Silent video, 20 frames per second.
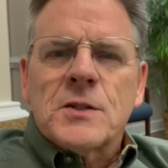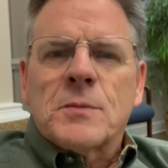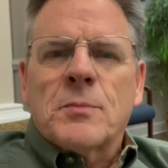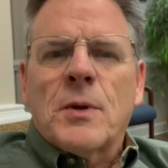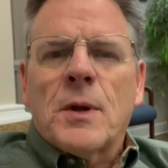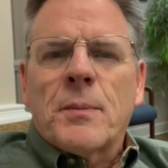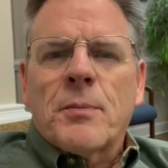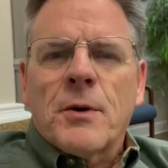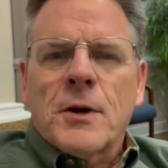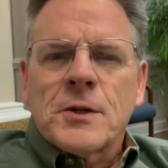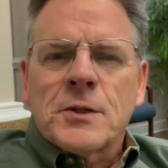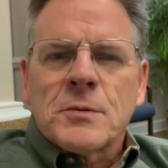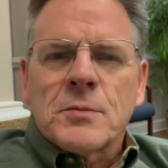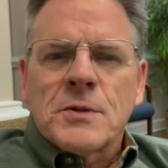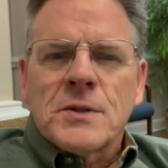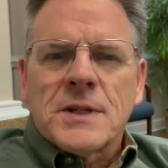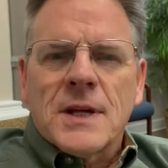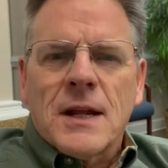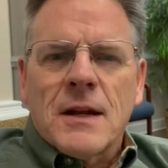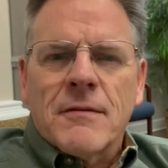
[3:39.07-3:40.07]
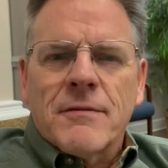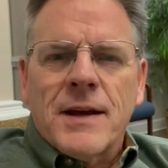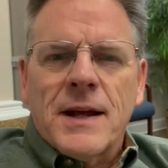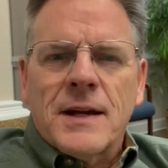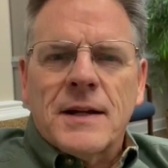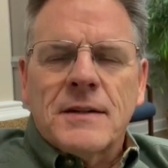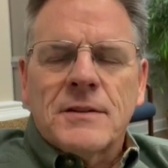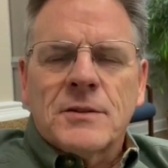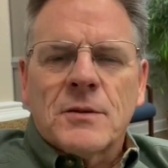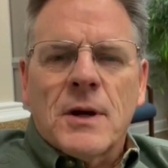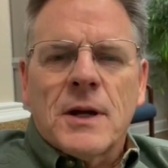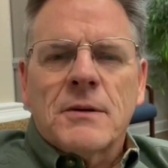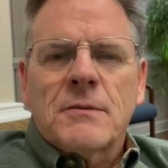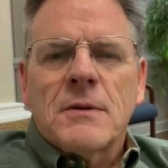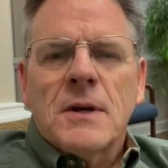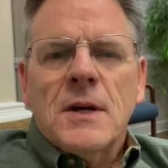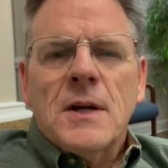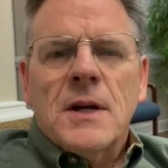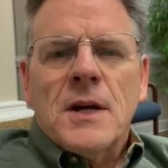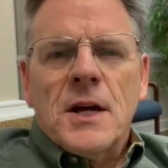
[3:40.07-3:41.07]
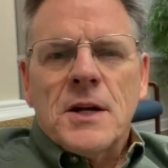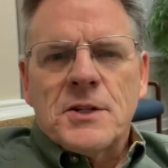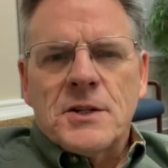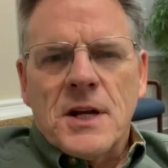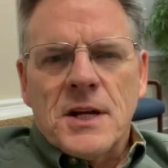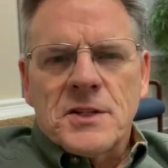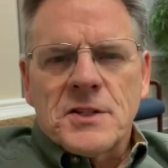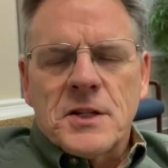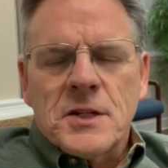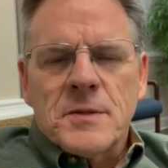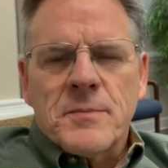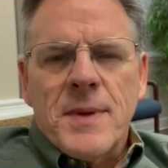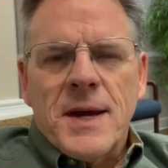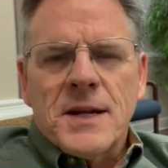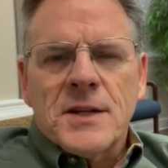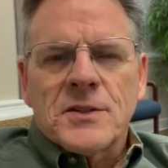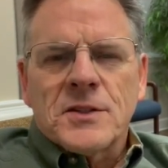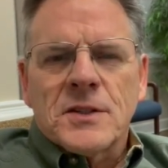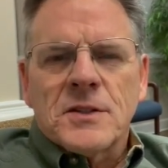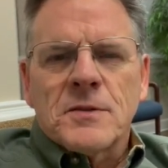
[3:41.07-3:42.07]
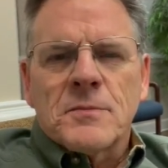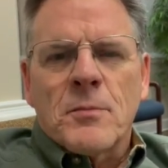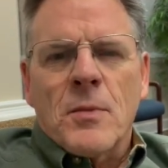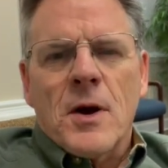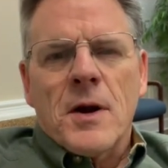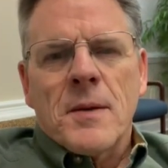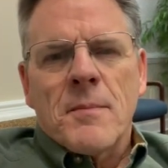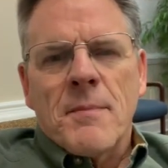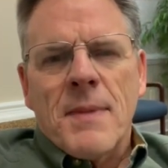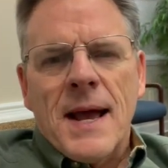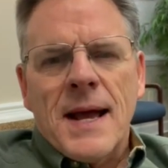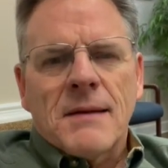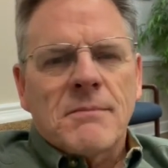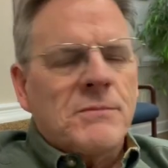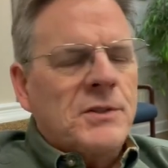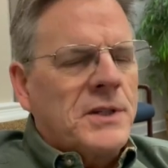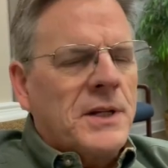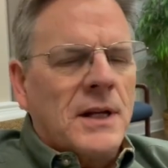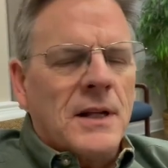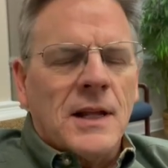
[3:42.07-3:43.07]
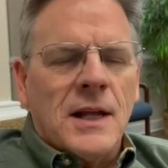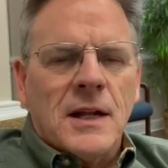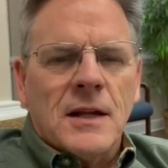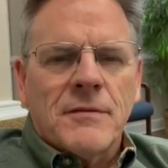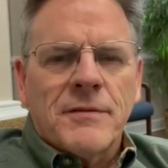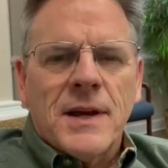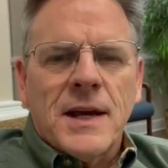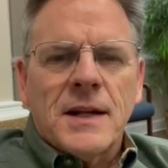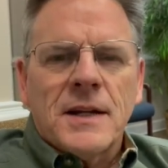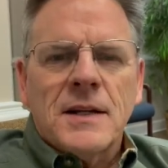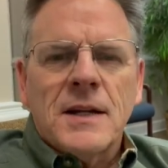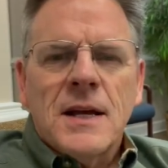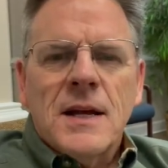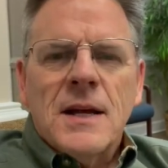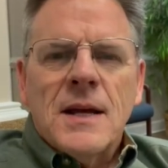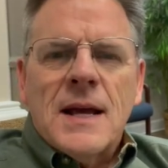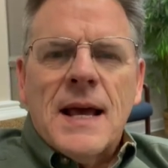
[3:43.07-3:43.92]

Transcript: His blood pressure was elevated. So I adjusted his medicines, brought him back, still elevated.